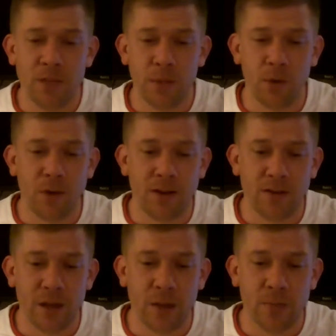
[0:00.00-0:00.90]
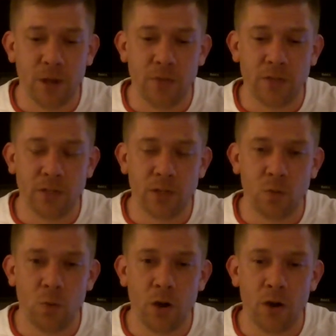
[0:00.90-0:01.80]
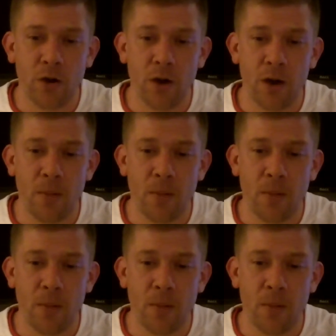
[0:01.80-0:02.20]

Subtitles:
democratic times, obviously, where